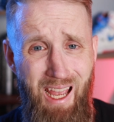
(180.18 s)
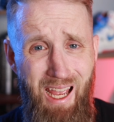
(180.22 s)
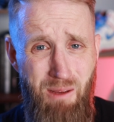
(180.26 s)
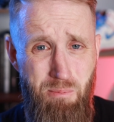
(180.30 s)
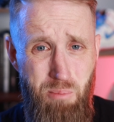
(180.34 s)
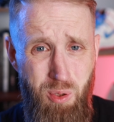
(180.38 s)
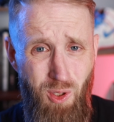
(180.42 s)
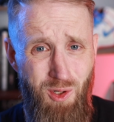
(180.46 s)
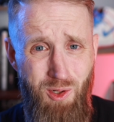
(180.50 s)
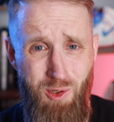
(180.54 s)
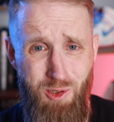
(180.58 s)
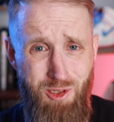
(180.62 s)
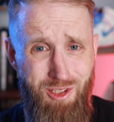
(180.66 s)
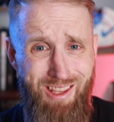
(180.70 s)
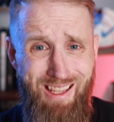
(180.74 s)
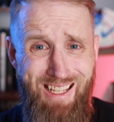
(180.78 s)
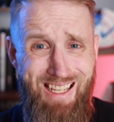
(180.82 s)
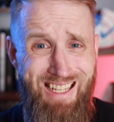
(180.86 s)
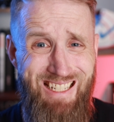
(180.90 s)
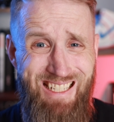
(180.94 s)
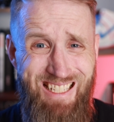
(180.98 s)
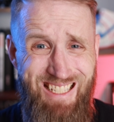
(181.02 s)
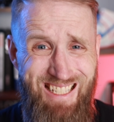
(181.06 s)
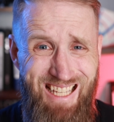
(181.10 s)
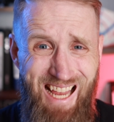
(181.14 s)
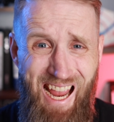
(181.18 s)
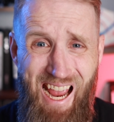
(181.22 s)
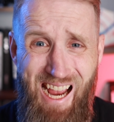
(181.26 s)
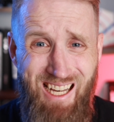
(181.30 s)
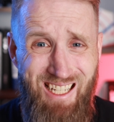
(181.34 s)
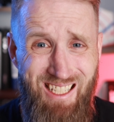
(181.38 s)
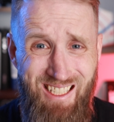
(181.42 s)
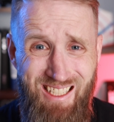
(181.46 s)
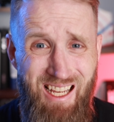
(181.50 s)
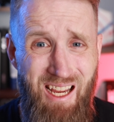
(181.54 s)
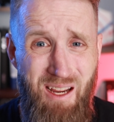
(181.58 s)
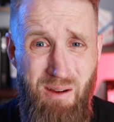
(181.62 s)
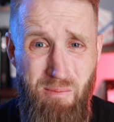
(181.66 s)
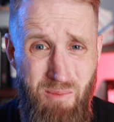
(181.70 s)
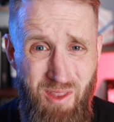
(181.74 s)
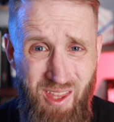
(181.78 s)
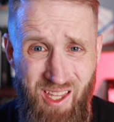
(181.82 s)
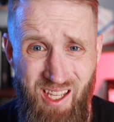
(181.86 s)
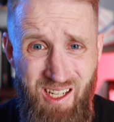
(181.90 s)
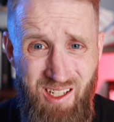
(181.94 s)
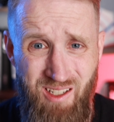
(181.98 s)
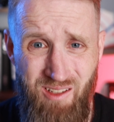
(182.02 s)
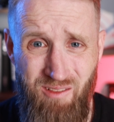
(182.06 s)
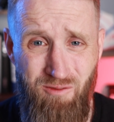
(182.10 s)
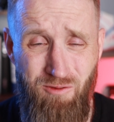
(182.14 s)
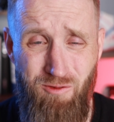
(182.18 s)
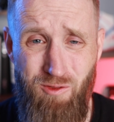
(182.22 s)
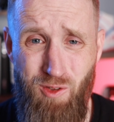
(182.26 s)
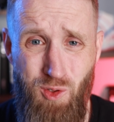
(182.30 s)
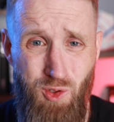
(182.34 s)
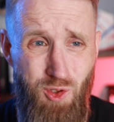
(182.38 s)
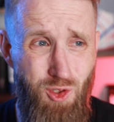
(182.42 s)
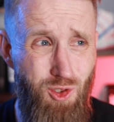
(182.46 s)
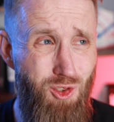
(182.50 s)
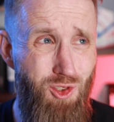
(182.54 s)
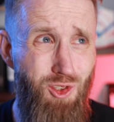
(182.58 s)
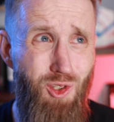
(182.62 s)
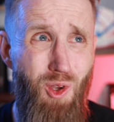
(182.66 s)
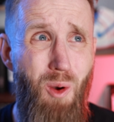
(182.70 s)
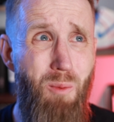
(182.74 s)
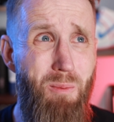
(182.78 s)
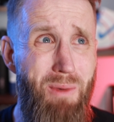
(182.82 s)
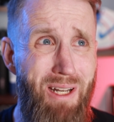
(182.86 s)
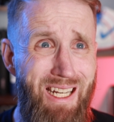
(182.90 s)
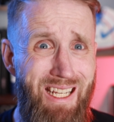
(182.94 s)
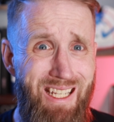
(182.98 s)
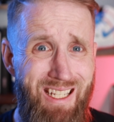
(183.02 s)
and produced the exact same thing for so many